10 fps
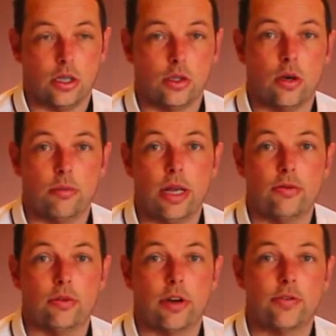top
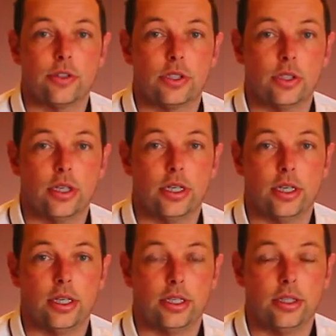level graphics guy
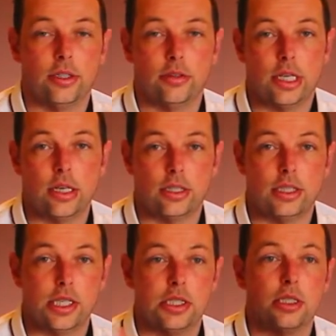like say like a
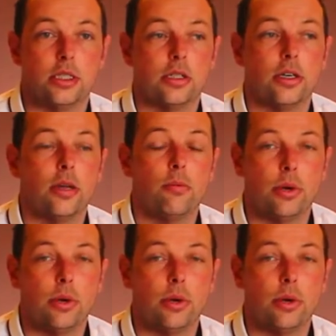Disney designer,